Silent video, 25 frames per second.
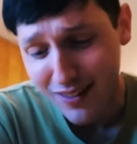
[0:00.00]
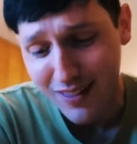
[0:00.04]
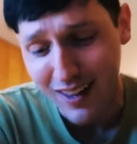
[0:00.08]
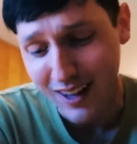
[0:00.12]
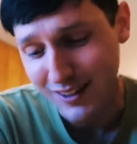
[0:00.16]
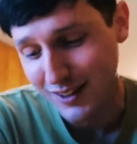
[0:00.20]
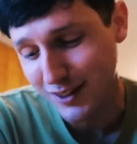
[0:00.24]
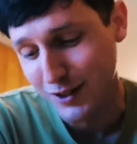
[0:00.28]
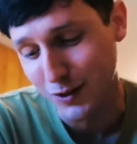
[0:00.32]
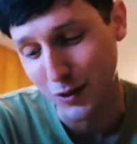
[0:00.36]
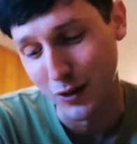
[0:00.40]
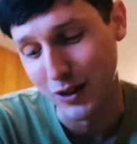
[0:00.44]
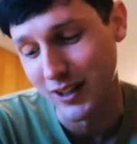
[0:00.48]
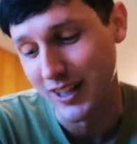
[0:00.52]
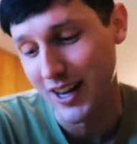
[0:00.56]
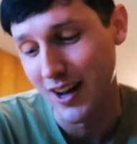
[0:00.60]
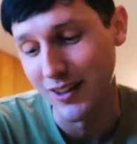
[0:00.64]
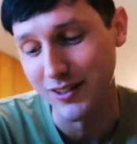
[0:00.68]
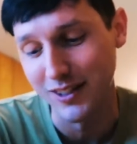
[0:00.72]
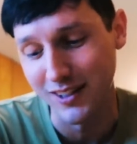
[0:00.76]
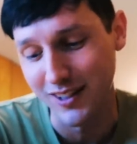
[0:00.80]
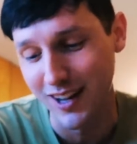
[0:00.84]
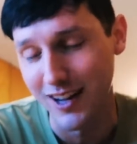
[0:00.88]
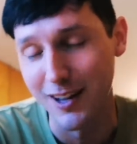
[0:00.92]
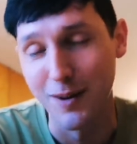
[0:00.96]
that's the only
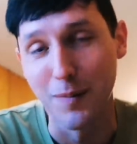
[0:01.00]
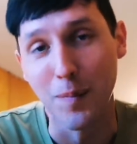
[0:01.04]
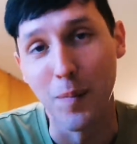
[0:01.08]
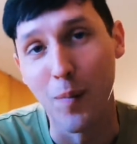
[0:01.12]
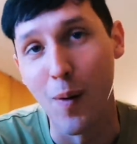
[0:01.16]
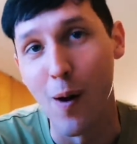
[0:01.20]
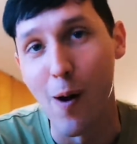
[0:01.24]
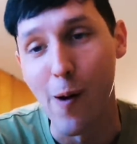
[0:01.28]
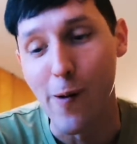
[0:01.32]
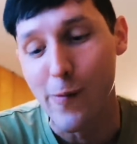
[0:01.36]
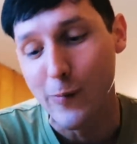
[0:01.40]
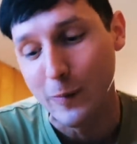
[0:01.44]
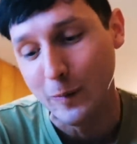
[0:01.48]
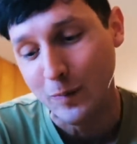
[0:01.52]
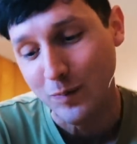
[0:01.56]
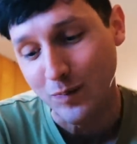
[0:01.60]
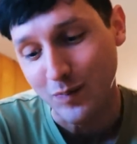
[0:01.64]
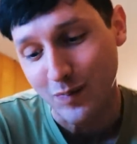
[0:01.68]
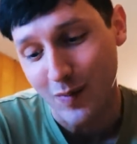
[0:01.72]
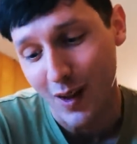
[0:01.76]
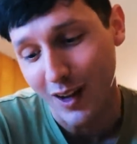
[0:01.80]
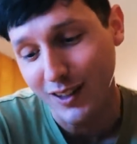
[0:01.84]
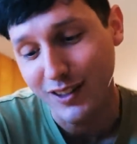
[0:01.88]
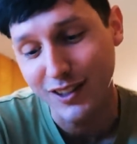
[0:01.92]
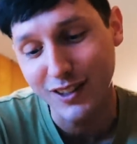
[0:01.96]
downside, but
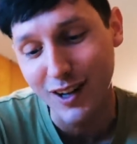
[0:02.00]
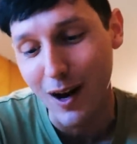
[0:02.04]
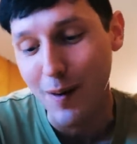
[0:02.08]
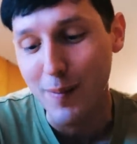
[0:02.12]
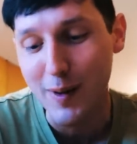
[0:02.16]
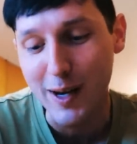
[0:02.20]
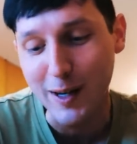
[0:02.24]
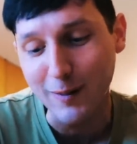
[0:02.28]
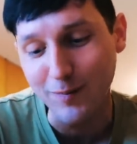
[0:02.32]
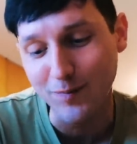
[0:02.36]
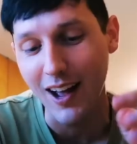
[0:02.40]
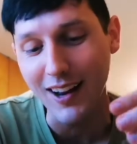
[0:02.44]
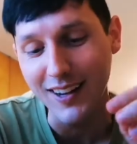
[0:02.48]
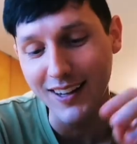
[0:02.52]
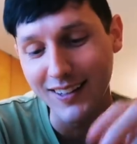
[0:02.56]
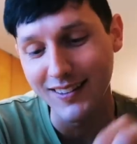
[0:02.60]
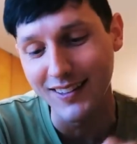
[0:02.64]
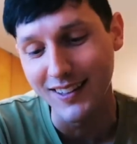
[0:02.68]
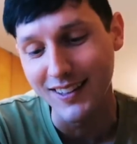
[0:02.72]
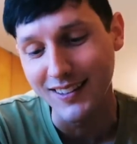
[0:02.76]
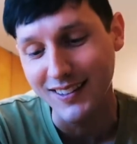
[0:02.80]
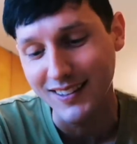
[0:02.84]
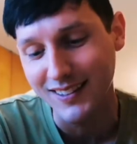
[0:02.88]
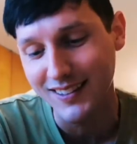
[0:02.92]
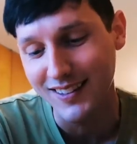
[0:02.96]
it's yummy. I eat
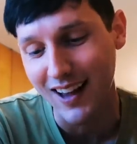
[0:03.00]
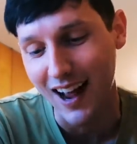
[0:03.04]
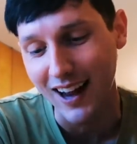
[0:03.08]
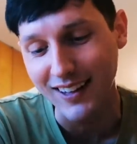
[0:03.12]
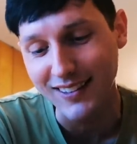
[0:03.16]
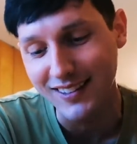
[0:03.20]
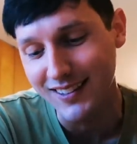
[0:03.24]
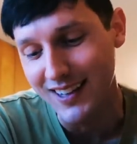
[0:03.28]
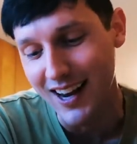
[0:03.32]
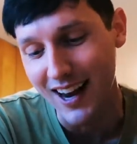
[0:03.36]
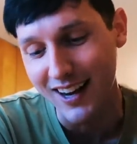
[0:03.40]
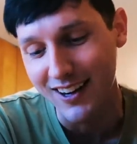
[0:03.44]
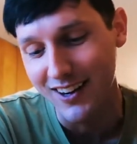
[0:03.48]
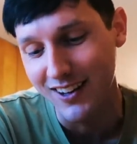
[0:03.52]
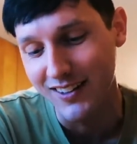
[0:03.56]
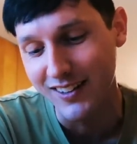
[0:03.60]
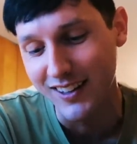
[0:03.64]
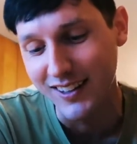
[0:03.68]
this. I'd snack on